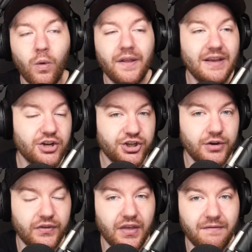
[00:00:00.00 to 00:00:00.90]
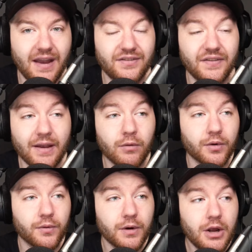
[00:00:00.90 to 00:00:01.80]
one of the issues that they faced is they
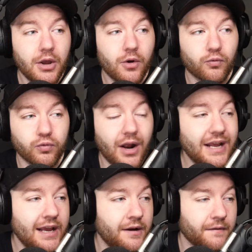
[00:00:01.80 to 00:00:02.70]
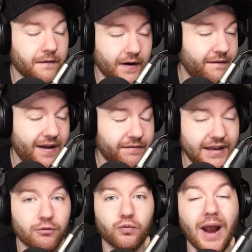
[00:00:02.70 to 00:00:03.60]
were running Fred
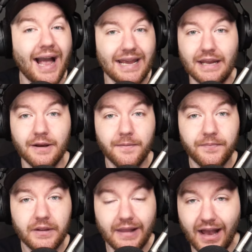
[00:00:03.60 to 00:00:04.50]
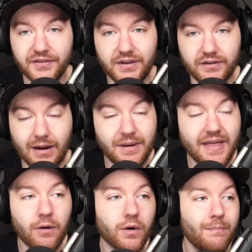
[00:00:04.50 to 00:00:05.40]
VanVleet ragged last season. I
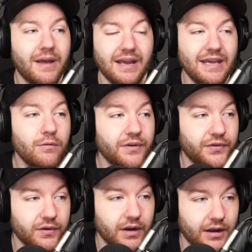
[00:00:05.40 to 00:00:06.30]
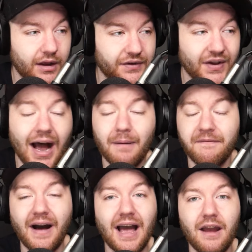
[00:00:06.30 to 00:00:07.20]
mean, he was a top
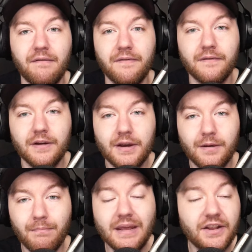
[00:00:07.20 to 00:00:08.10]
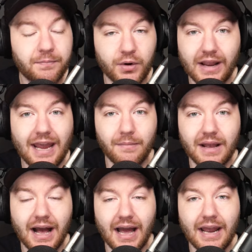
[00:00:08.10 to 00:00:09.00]
5 minutes per game
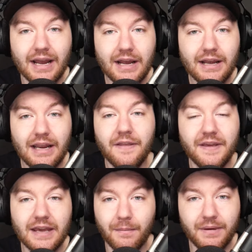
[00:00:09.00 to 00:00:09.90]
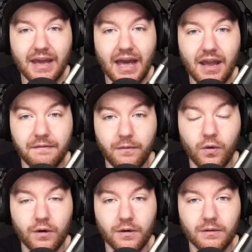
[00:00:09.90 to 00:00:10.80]
guy in the NBA
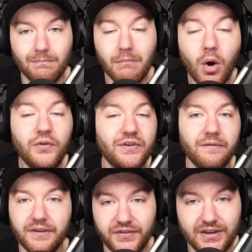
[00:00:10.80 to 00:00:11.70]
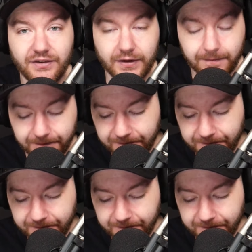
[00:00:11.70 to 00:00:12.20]
for most of the season.